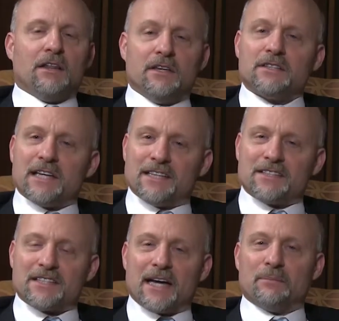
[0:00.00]
This
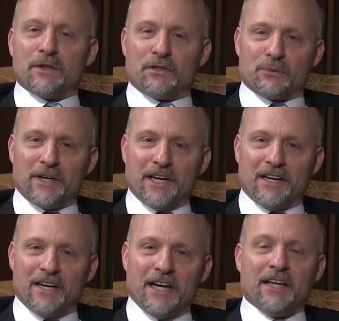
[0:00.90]
ends segment
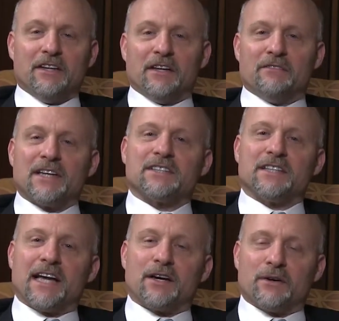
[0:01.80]
three in the
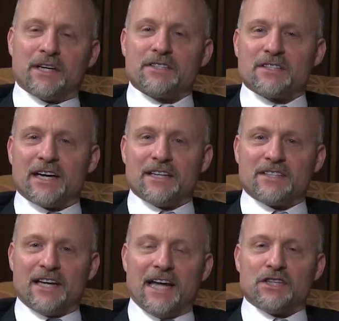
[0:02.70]
Investigator
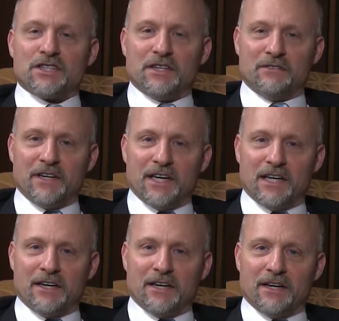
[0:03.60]
Insights in
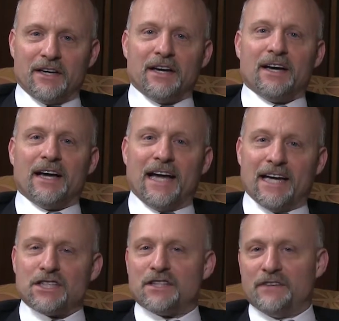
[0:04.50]
HCV,
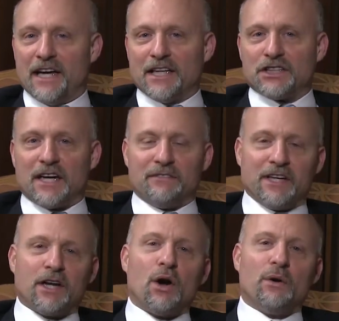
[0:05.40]
HCV
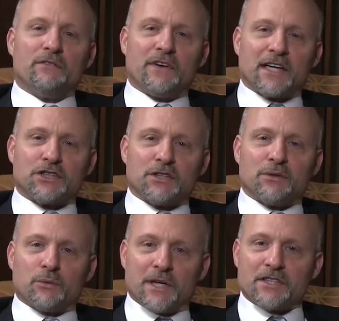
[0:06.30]
HIV co
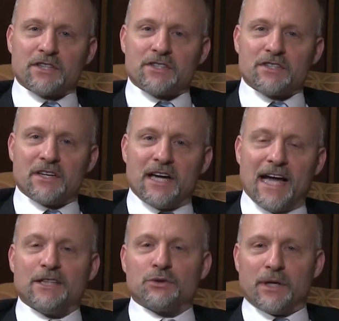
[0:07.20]
infection risks
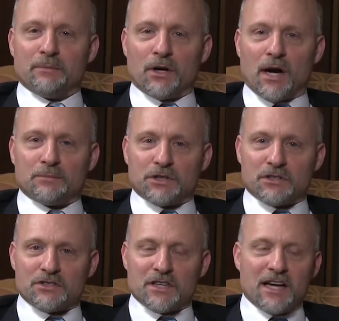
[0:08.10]
and treatment
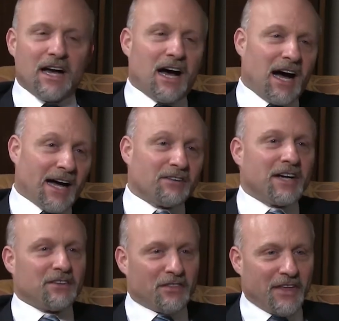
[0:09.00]
options. I'd
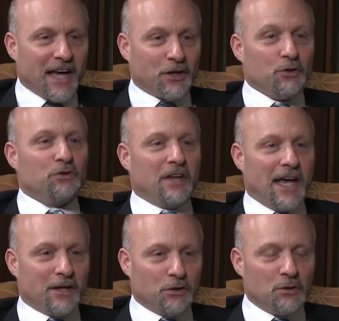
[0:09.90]
like to thank you,
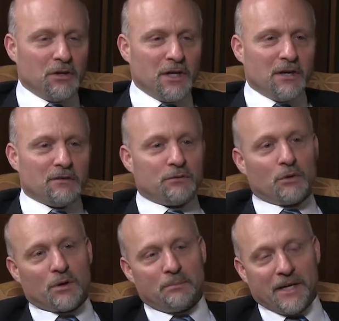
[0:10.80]
Daniel,
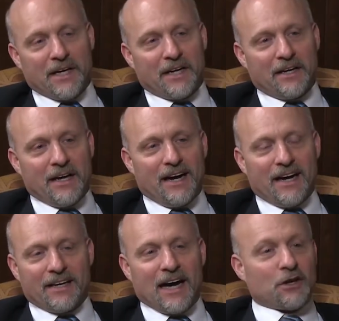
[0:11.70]
for being
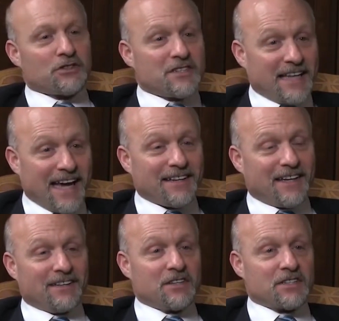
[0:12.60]
an
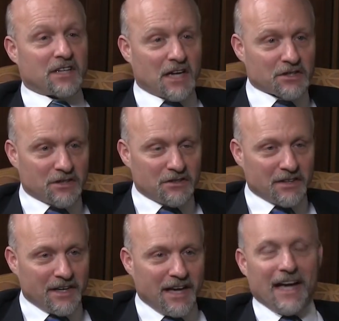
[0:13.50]
outstanding discussant
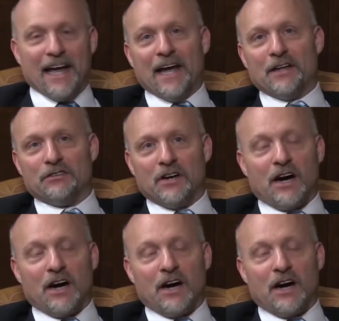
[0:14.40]
and